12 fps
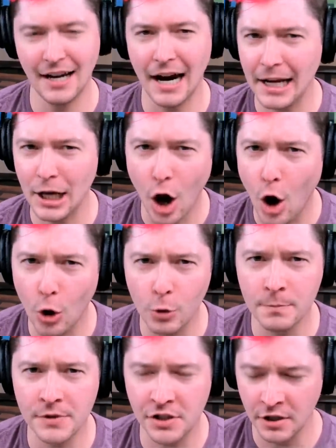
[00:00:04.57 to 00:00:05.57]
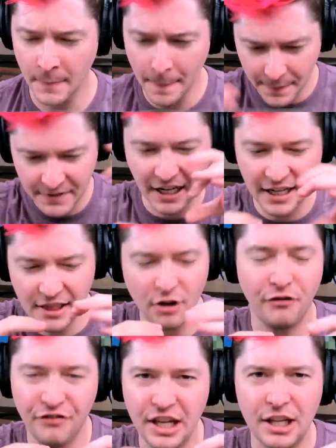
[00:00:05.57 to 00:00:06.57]
Tiny homes, tiny
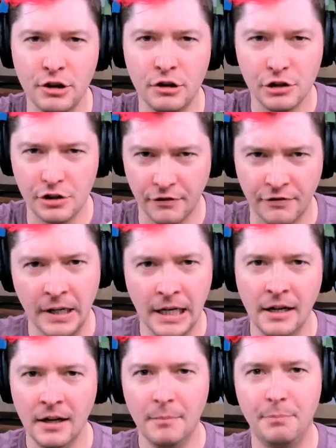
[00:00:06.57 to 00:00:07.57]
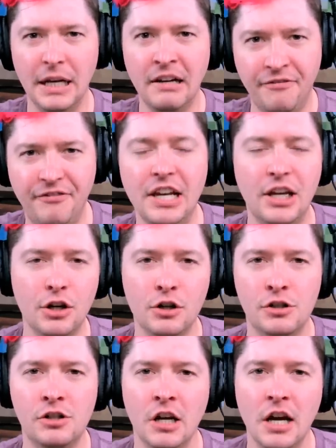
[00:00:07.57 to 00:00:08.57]
little figures of big
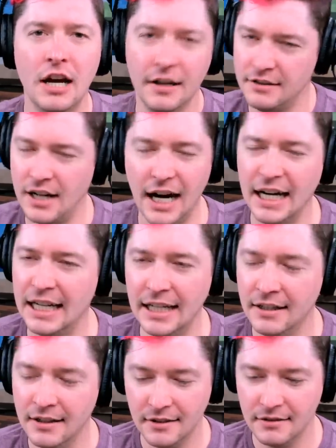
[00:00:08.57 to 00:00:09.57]
figures, tiny